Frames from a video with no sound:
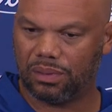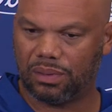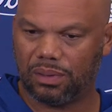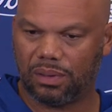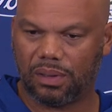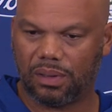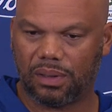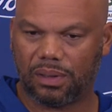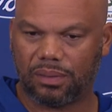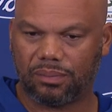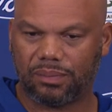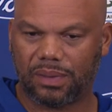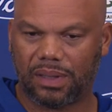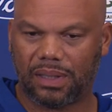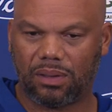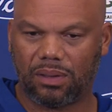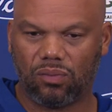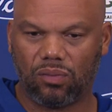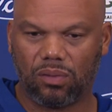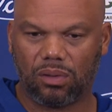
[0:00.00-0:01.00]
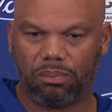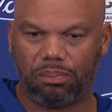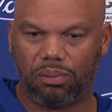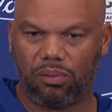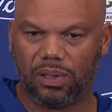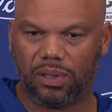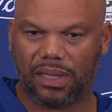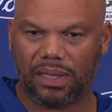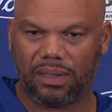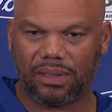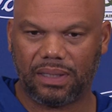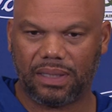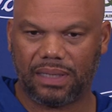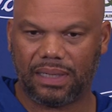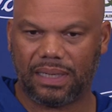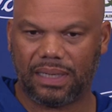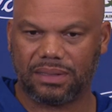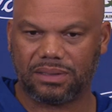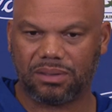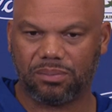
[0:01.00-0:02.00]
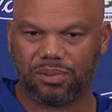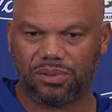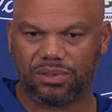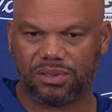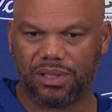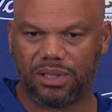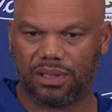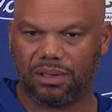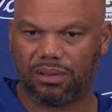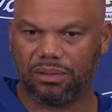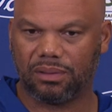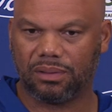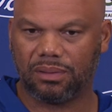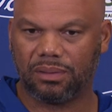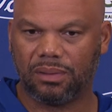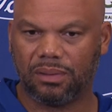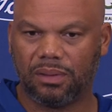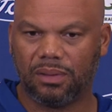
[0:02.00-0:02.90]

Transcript: I don't want to point out any guys in particular.